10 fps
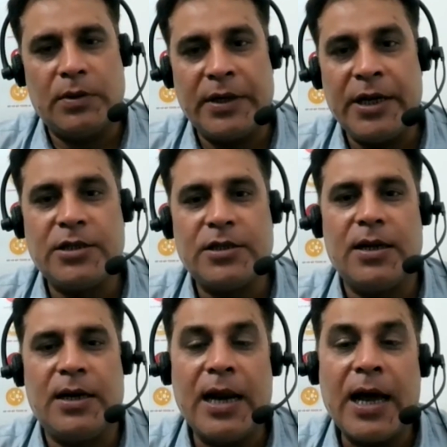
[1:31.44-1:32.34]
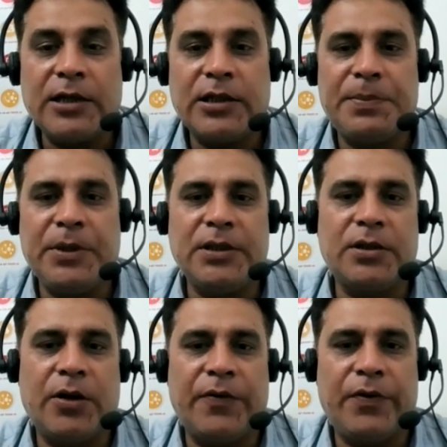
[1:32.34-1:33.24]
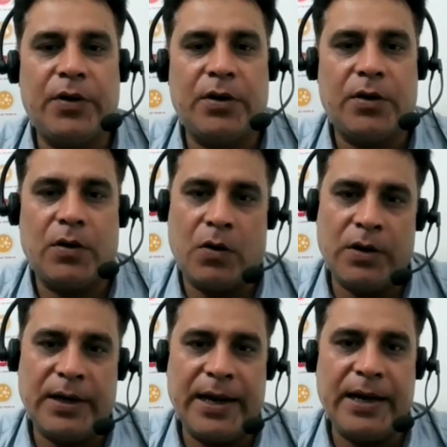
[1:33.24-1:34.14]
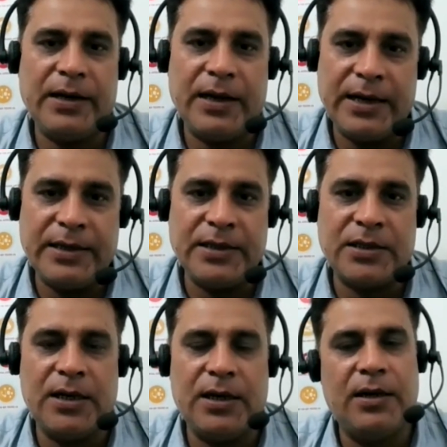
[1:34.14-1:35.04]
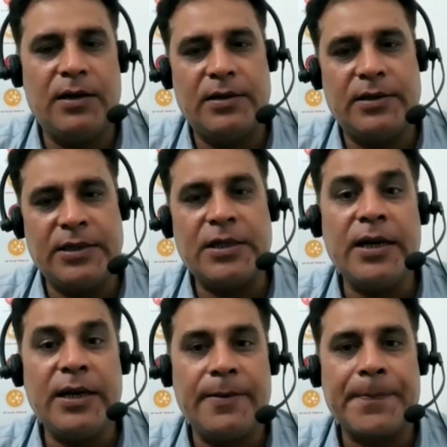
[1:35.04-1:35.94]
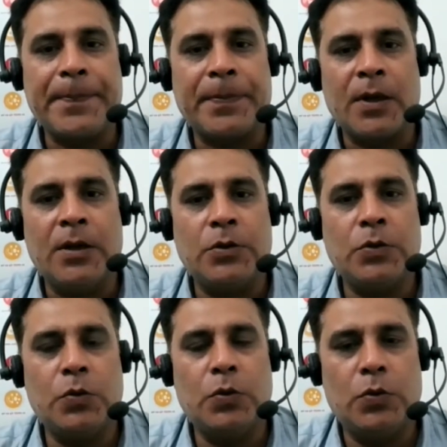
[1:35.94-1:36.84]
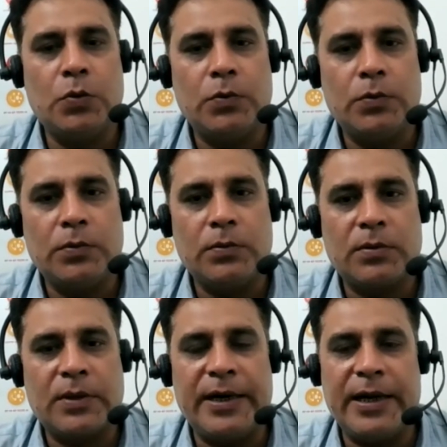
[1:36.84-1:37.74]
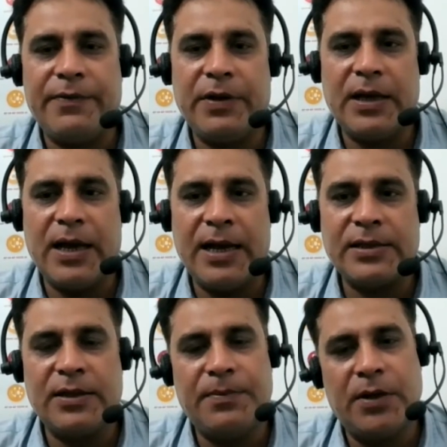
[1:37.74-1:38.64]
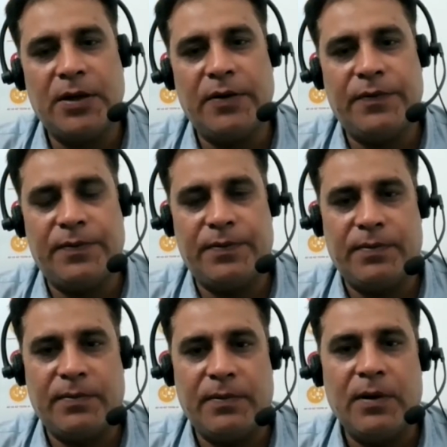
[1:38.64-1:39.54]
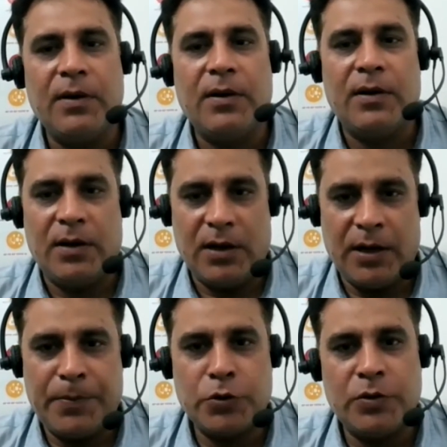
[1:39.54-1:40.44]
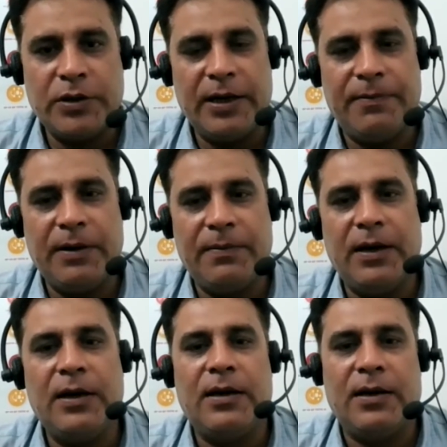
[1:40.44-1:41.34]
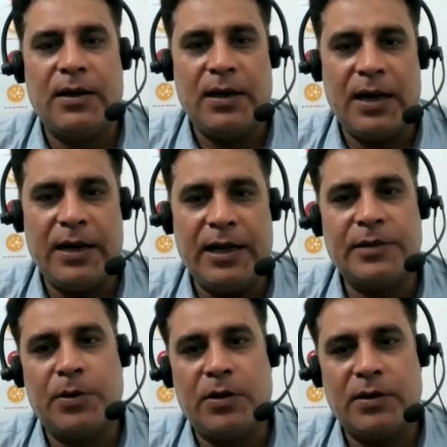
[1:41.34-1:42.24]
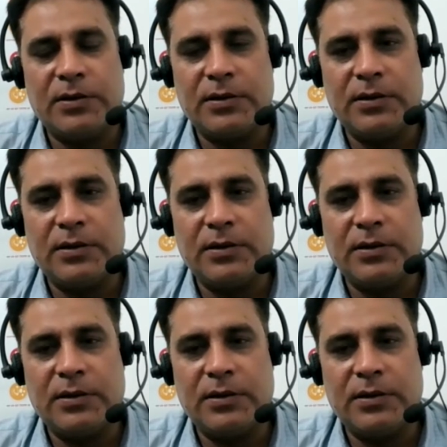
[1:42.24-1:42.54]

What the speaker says: reach larger piece of online and digitally to connect with as number of opportunity available, and as far as